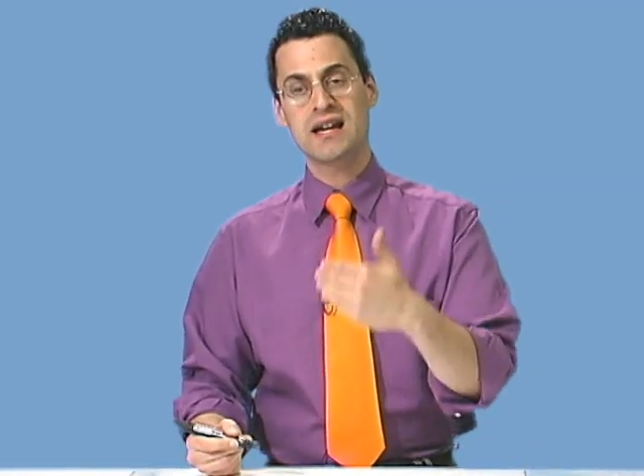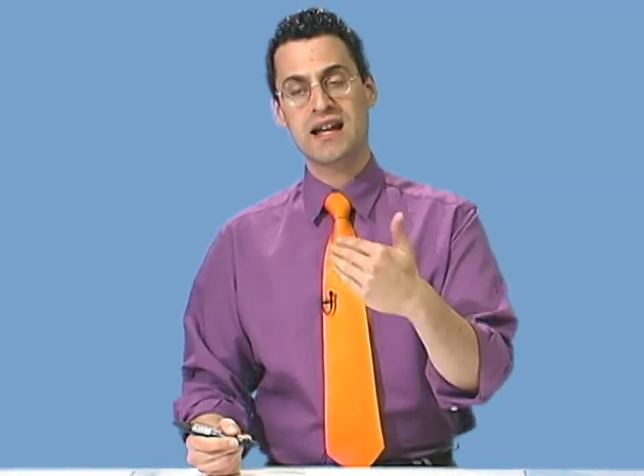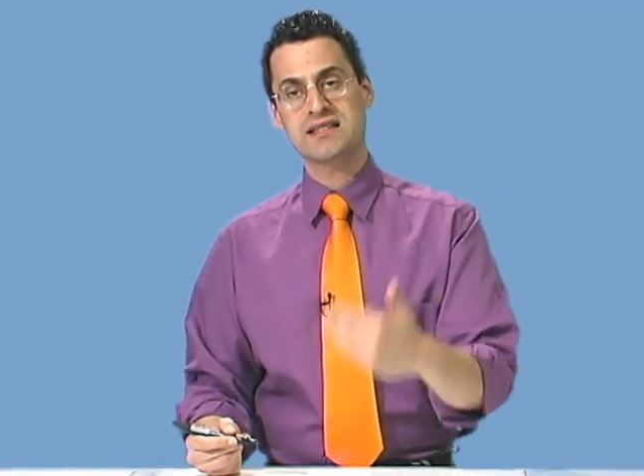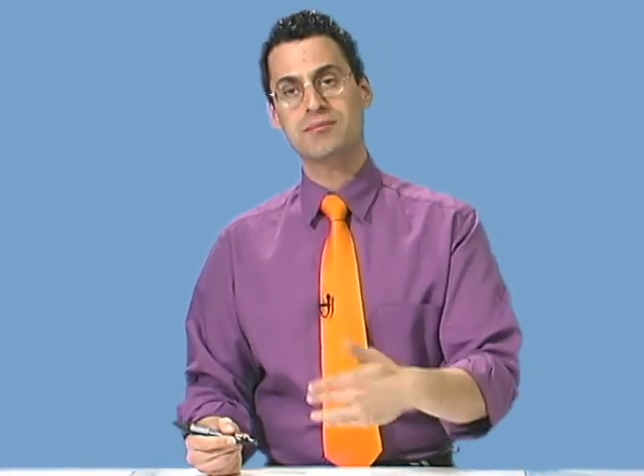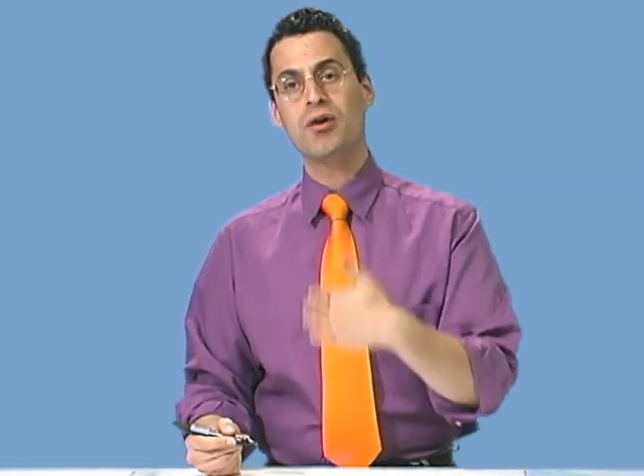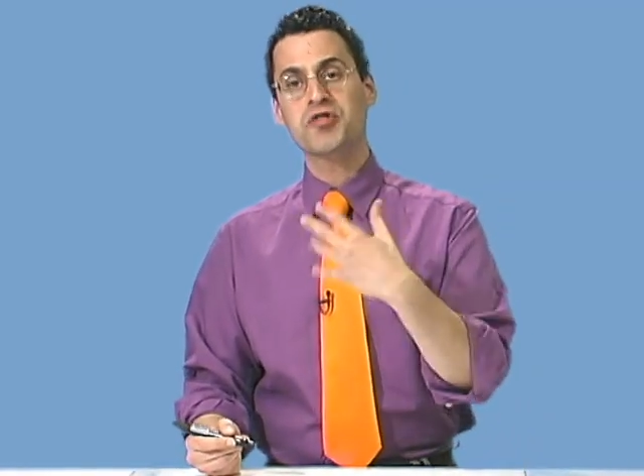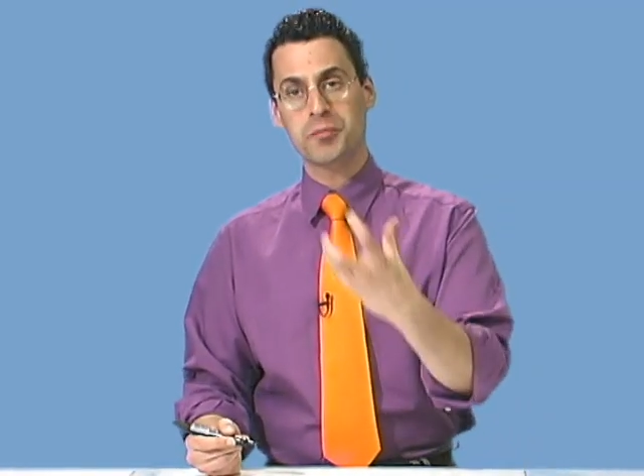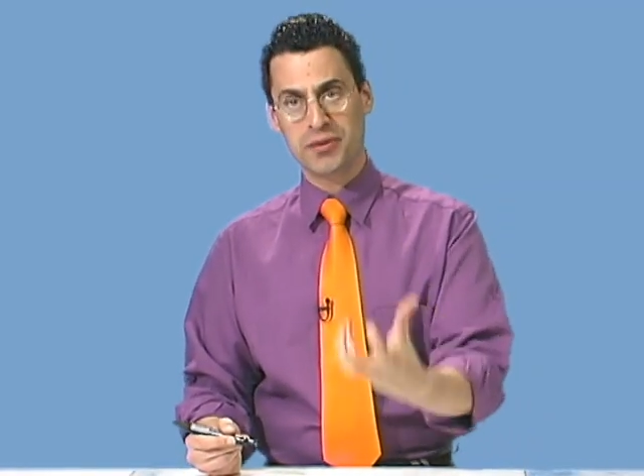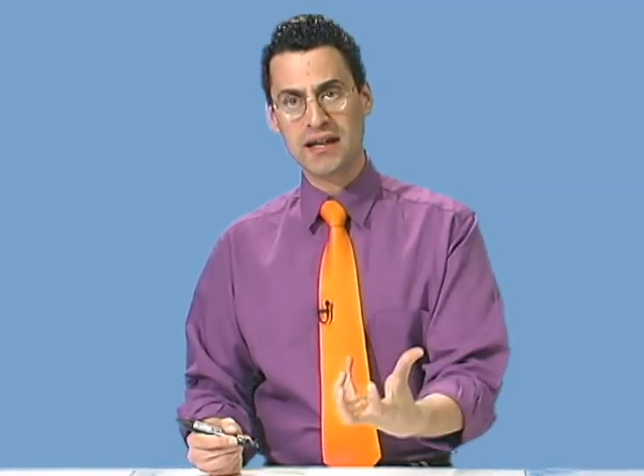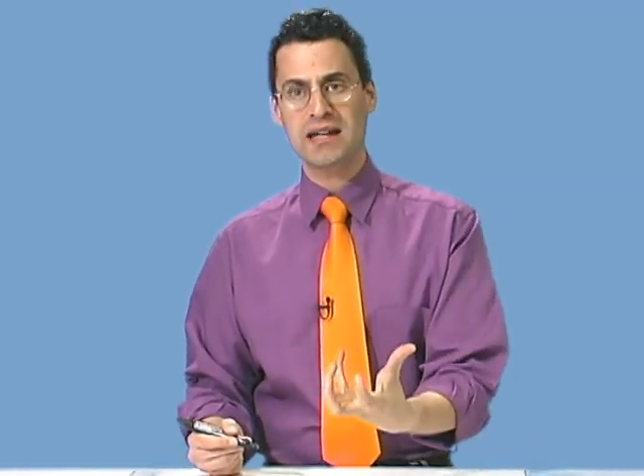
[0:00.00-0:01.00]
It has a
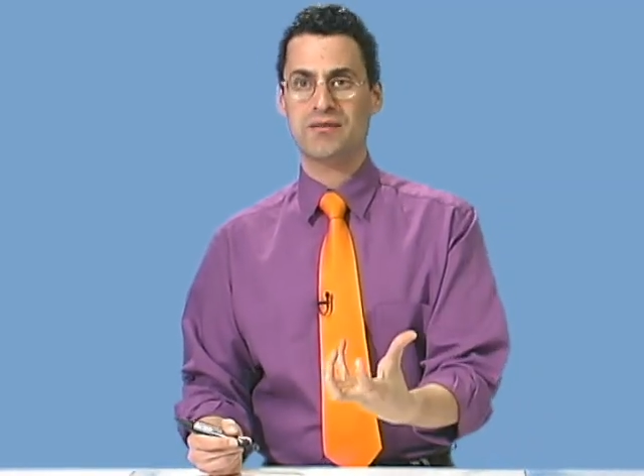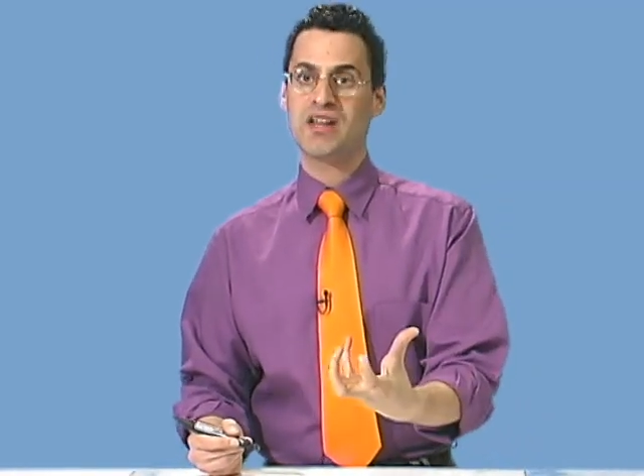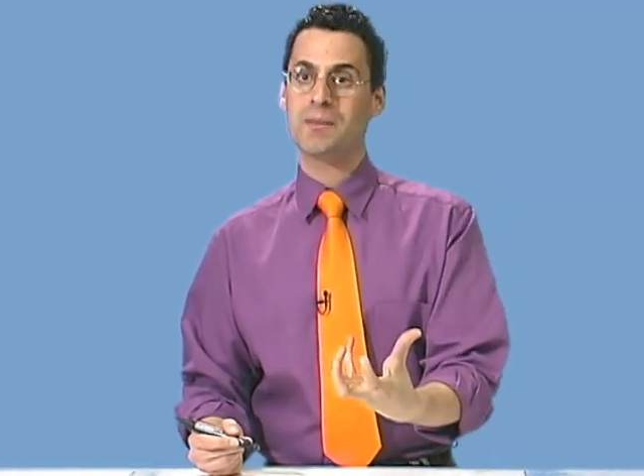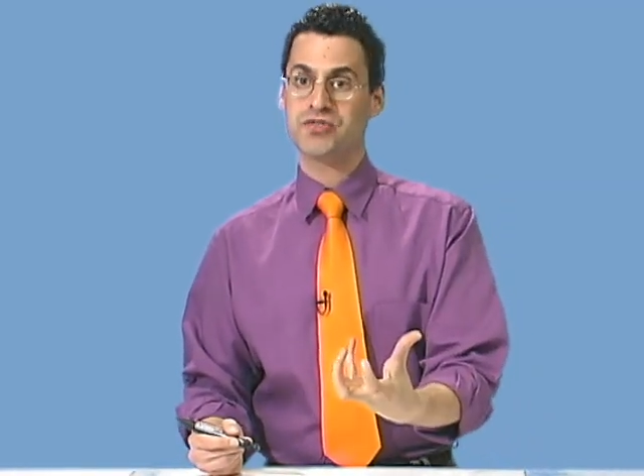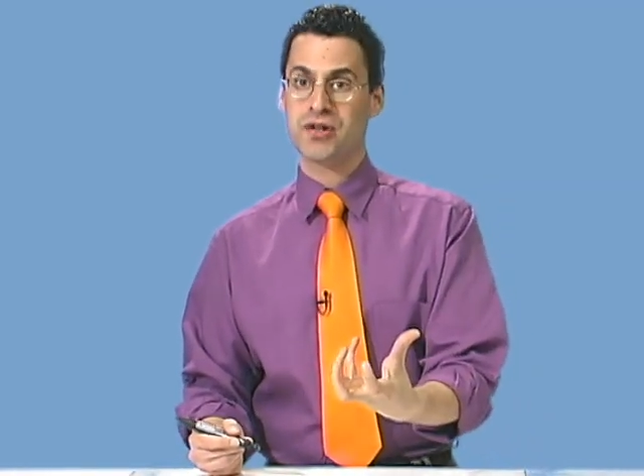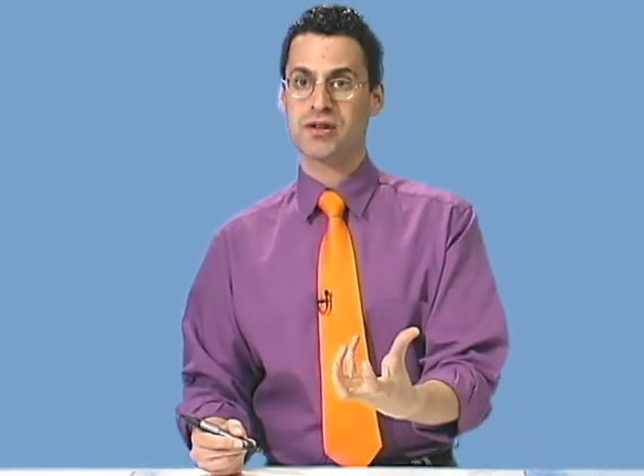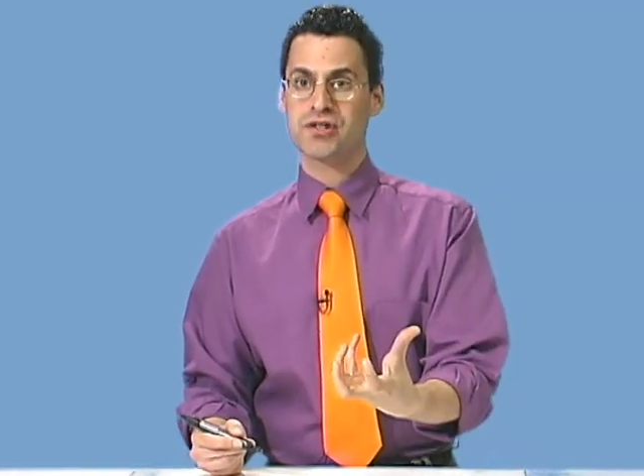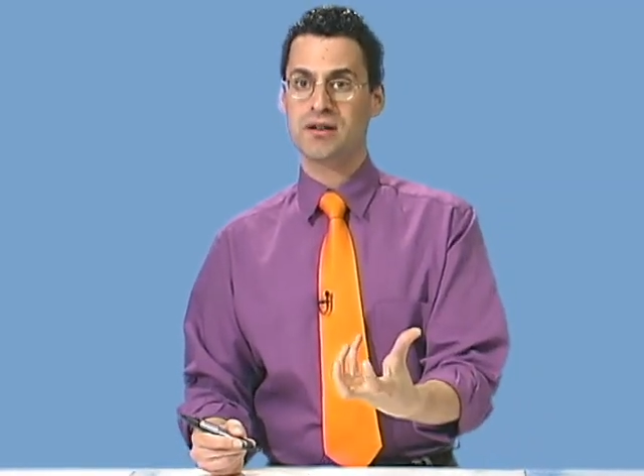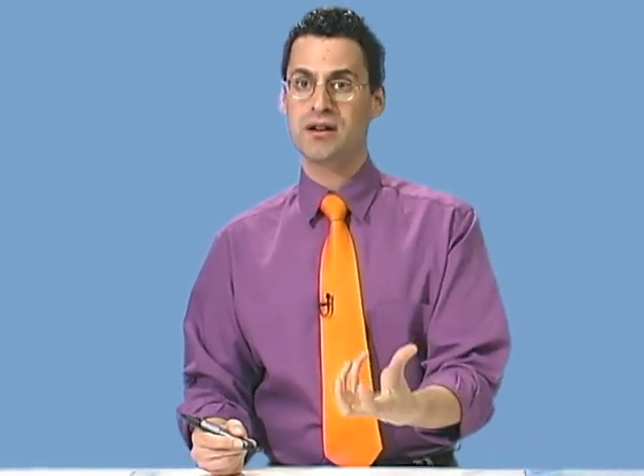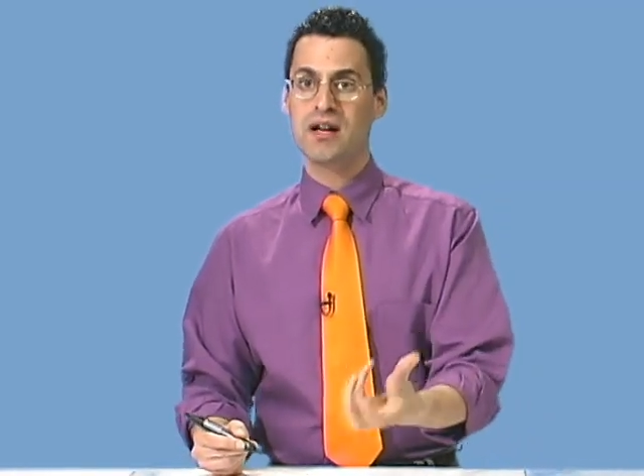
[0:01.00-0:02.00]
multiplicative type
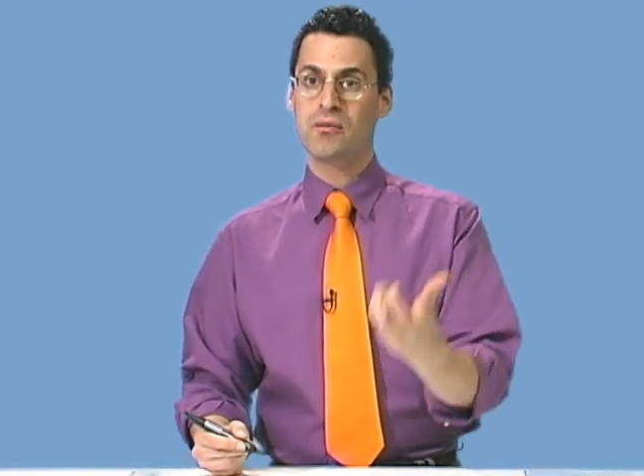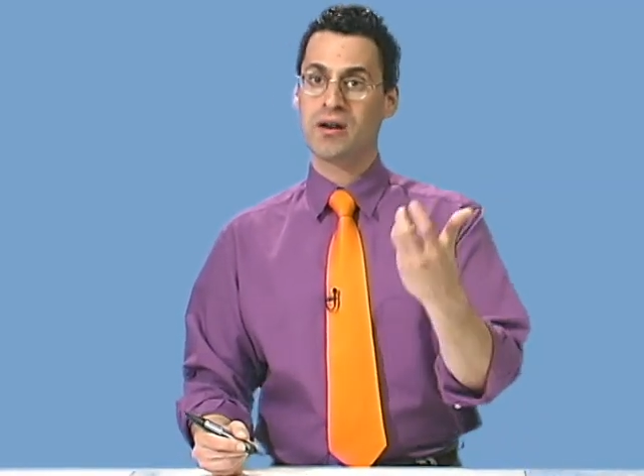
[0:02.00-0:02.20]
structure,